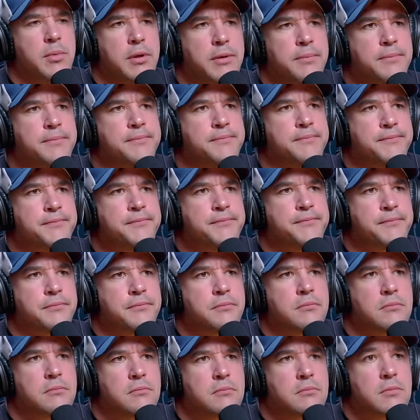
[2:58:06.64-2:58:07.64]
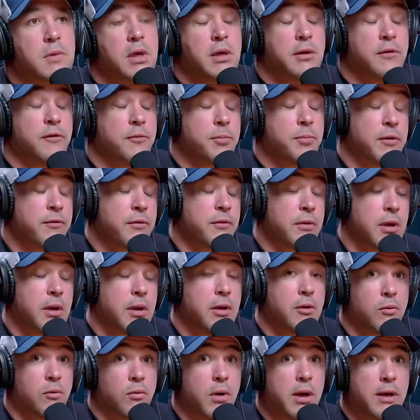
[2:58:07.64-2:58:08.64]
be. And especially how
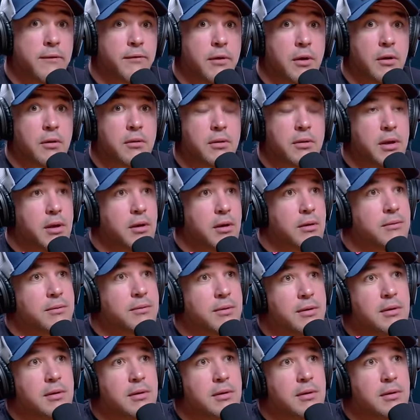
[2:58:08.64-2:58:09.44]
you arrive there. Yeah.